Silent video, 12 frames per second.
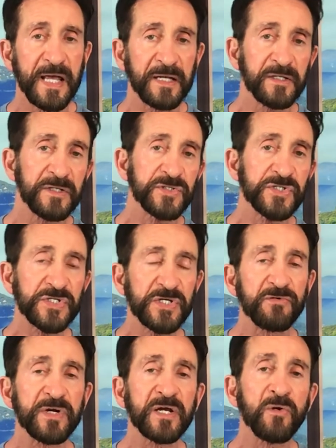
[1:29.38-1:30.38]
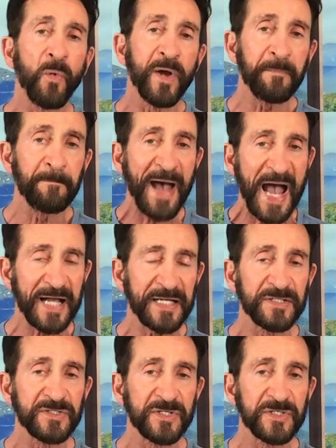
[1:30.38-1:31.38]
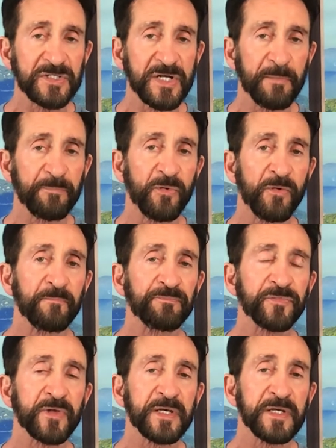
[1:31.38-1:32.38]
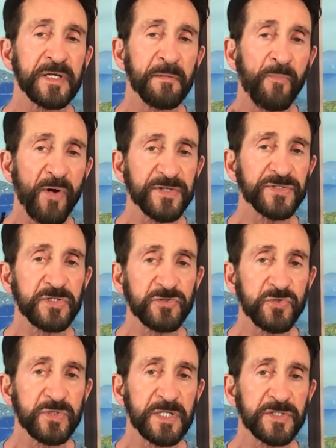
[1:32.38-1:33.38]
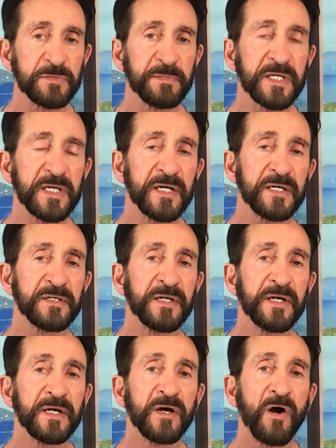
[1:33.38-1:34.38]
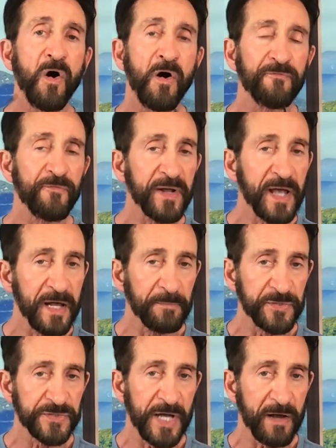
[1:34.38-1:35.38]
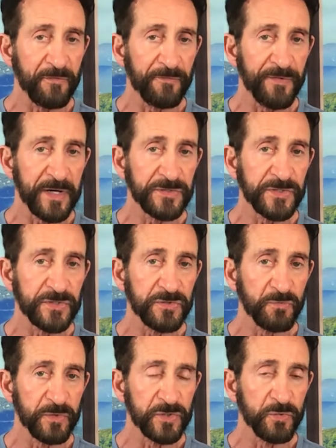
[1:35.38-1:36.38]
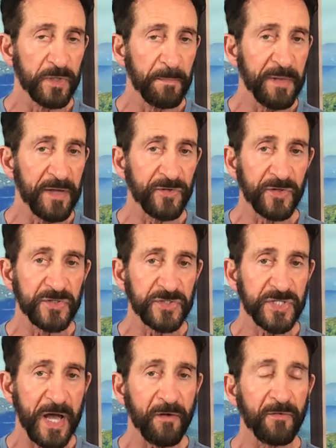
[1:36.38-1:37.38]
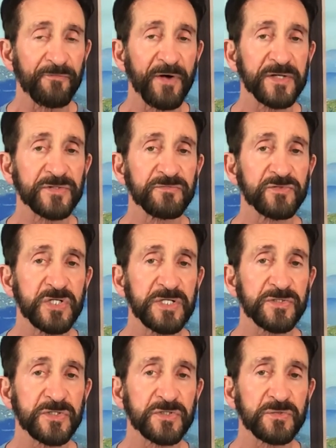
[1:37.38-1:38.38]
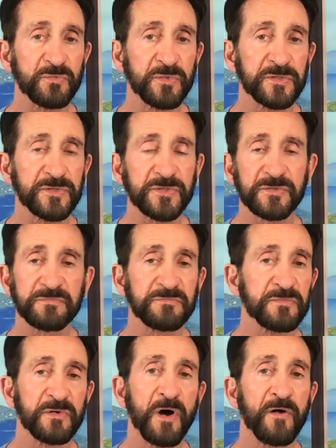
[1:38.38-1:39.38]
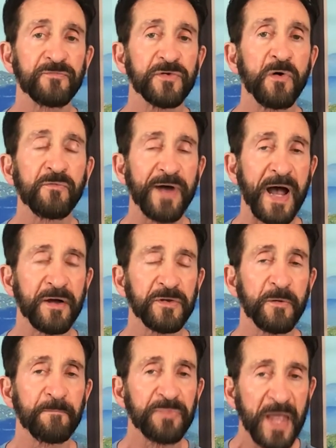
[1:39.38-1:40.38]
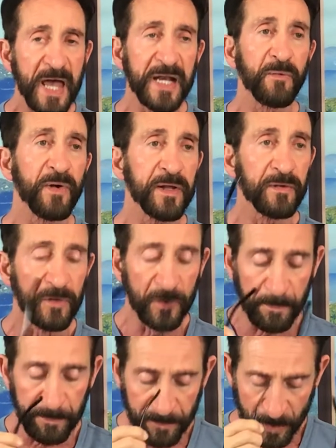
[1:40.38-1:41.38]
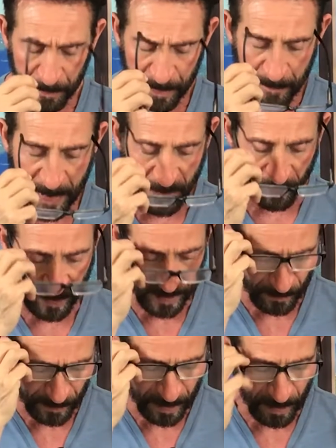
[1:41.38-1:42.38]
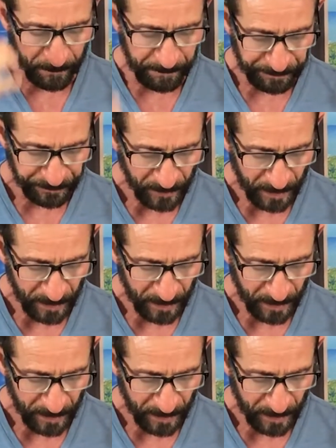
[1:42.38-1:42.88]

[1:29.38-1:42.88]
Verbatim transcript: and considering going back into the temple, embracing Judaism again, offering animal sacrifices, which would have meant that the sacrifice of Jesus was of no value. Anyway, a little, little bit of background. Here we go.